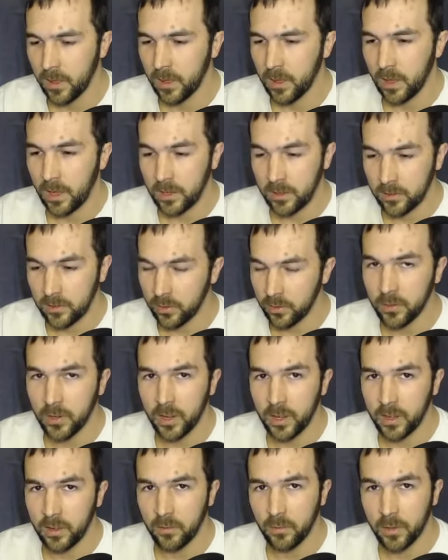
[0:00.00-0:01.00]
I do
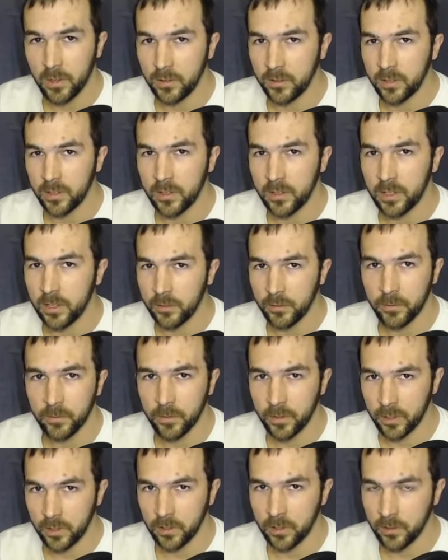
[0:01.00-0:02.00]
not want to live
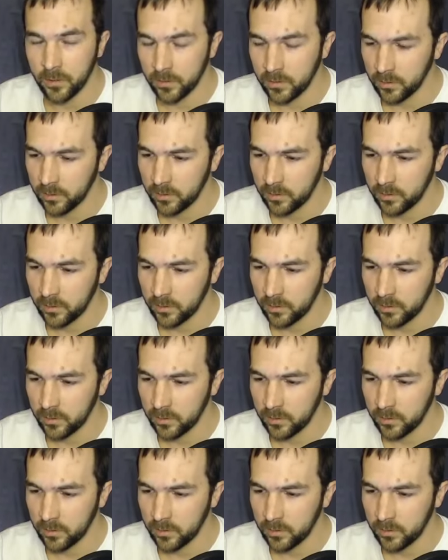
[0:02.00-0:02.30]
for you.